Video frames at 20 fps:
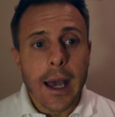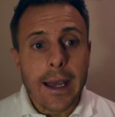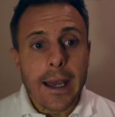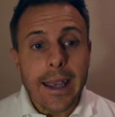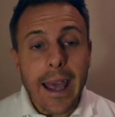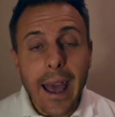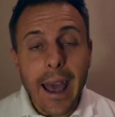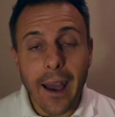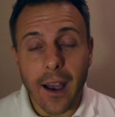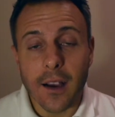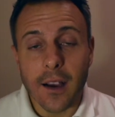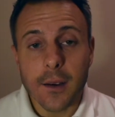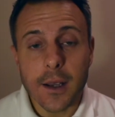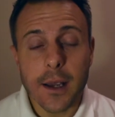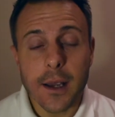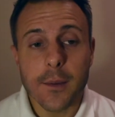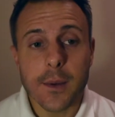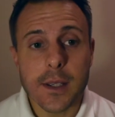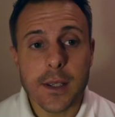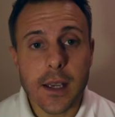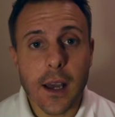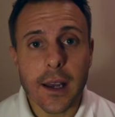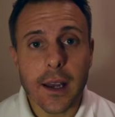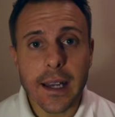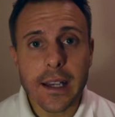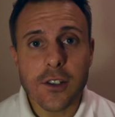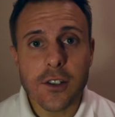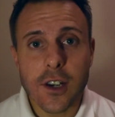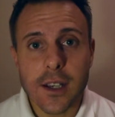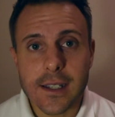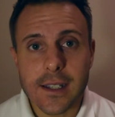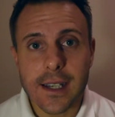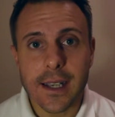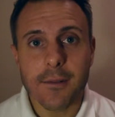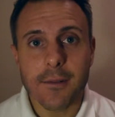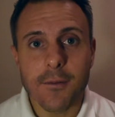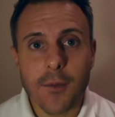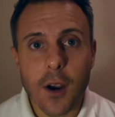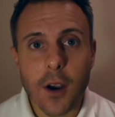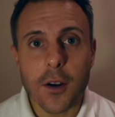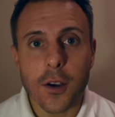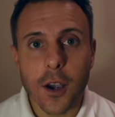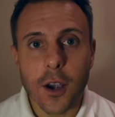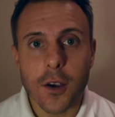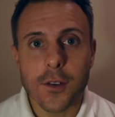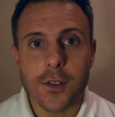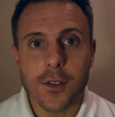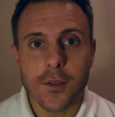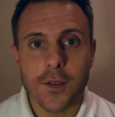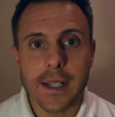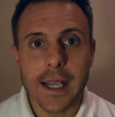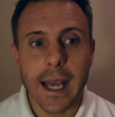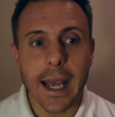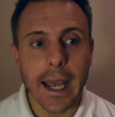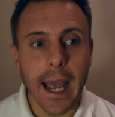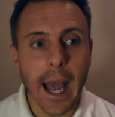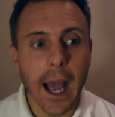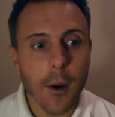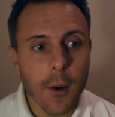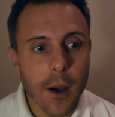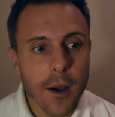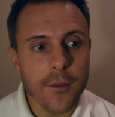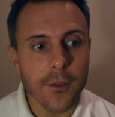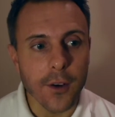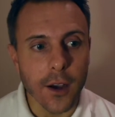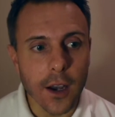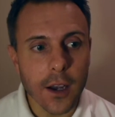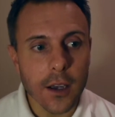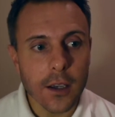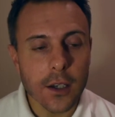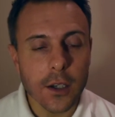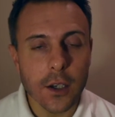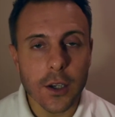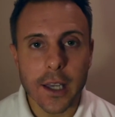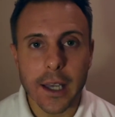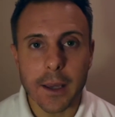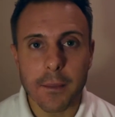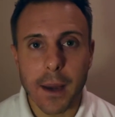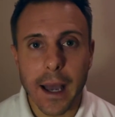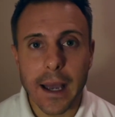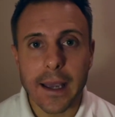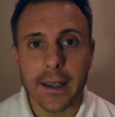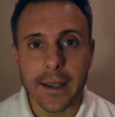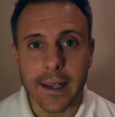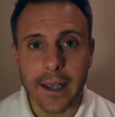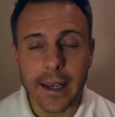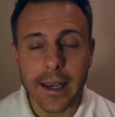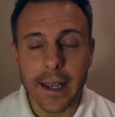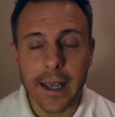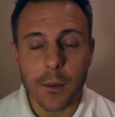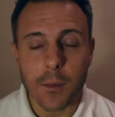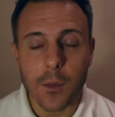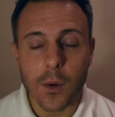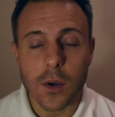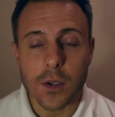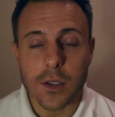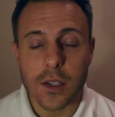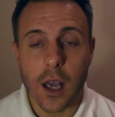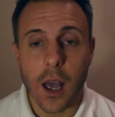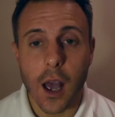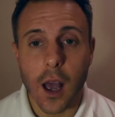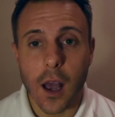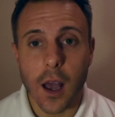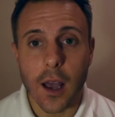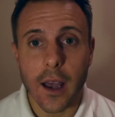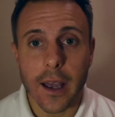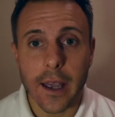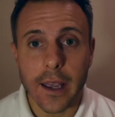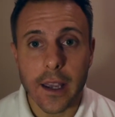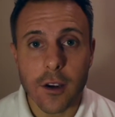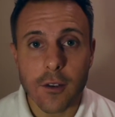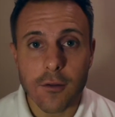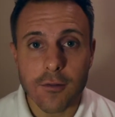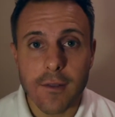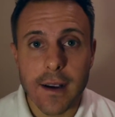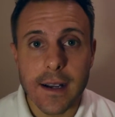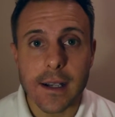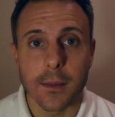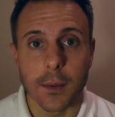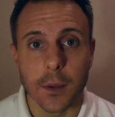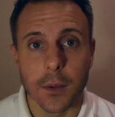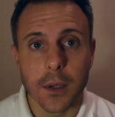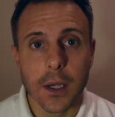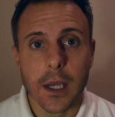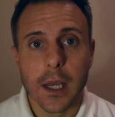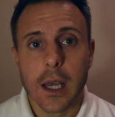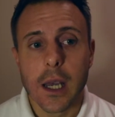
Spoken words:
yeah, it was an interesting roller coaster of the day. However, looking back at it, it was incredible.